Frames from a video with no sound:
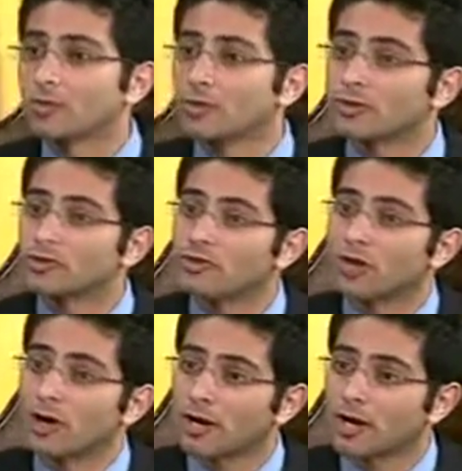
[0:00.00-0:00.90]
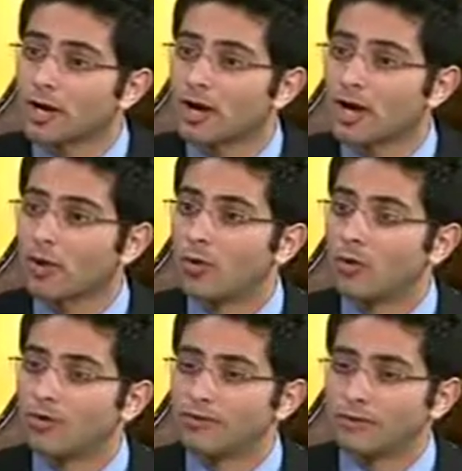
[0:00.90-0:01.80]
we're starting
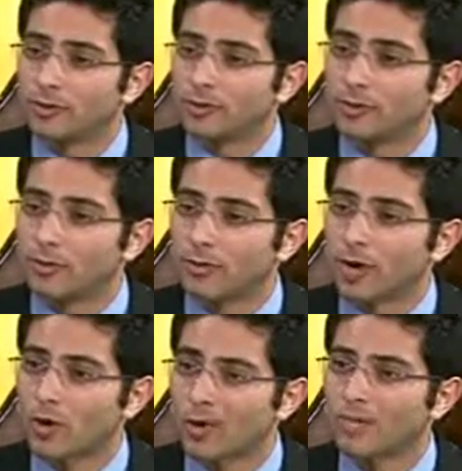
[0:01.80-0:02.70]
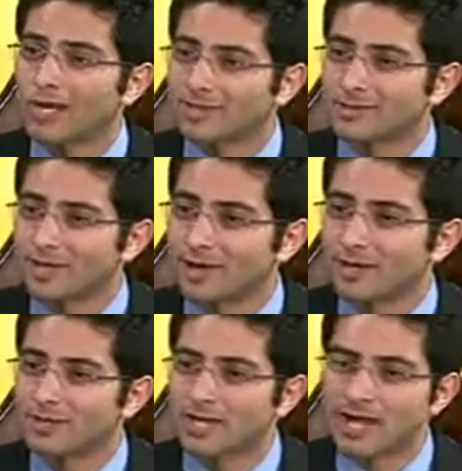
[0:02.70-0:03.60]
with a view about what makes a
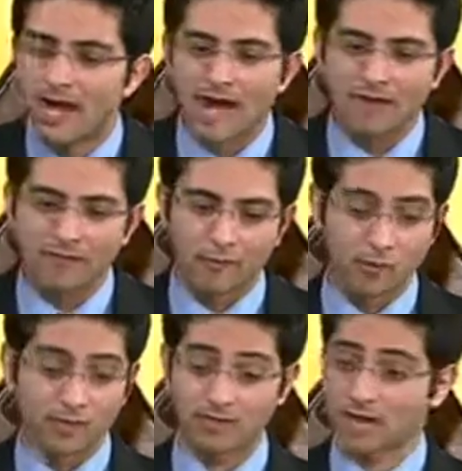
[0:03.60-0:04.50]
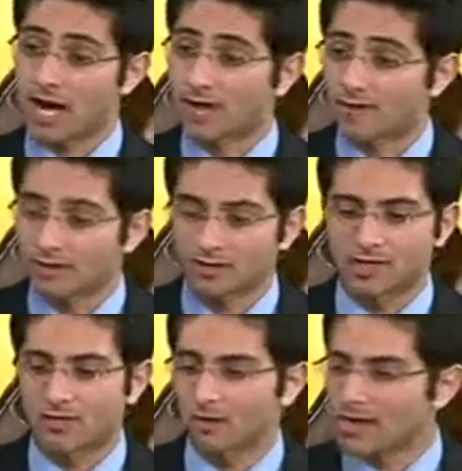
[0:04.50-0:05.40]
marriage, and from which it's obvious
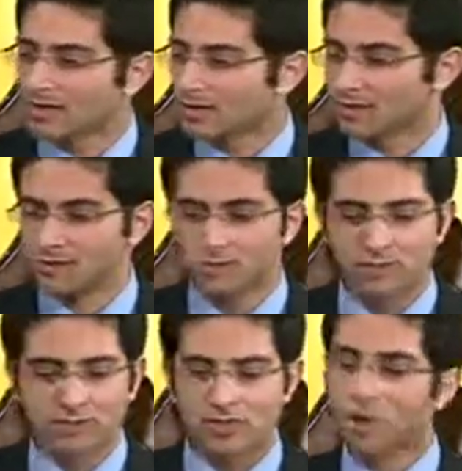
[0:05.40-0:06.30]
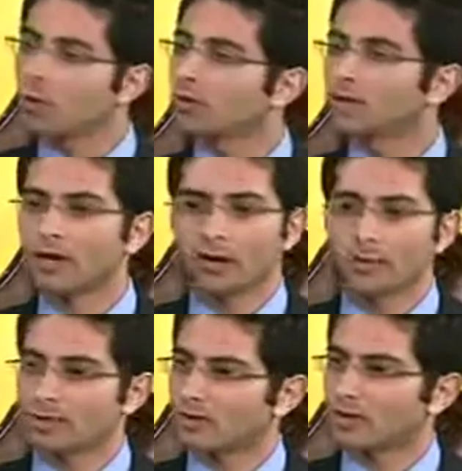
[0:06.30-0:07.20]
that race is just totally
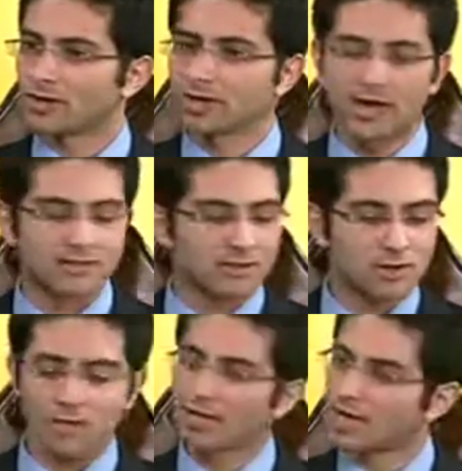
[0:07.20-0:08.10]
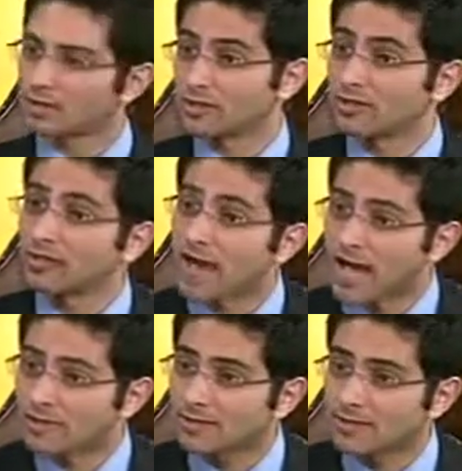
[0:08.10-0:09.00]
arbitrary. It has no connection to
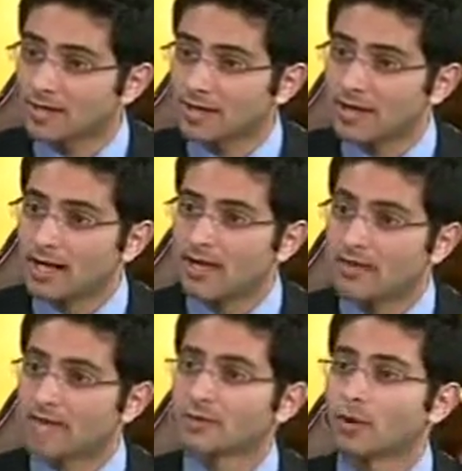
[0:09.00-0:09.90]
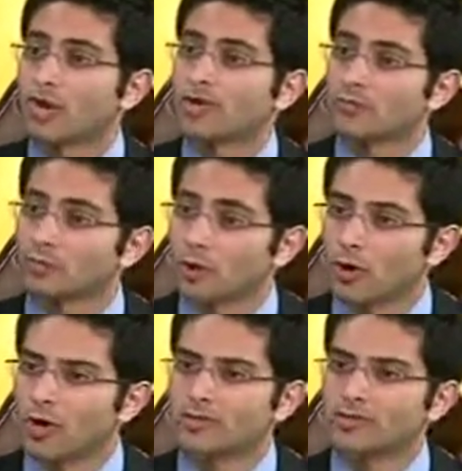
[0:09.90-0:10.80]
that. And that's why it's
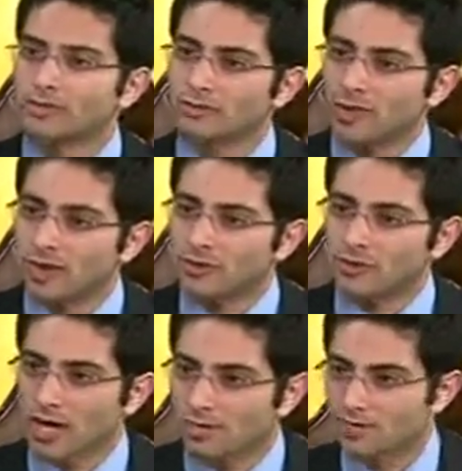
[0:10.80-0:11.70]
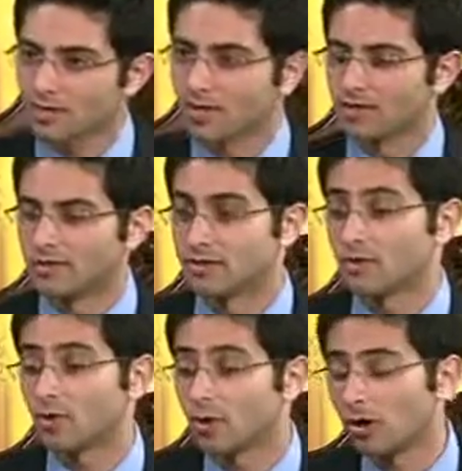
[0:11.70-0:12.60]
wrong, it's unjust, it's
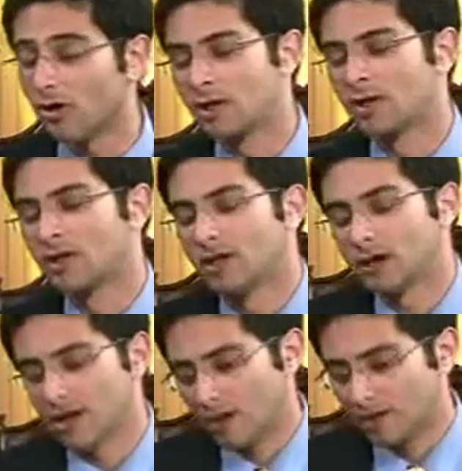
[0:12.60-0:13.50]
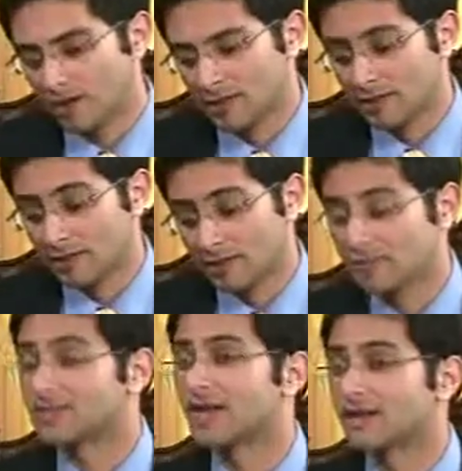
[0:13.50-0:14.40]
immoral
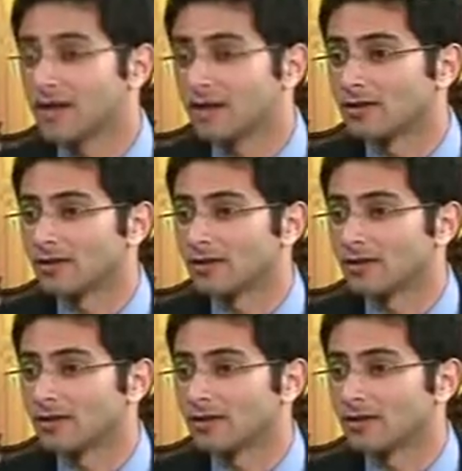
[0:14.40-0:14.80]
to say that,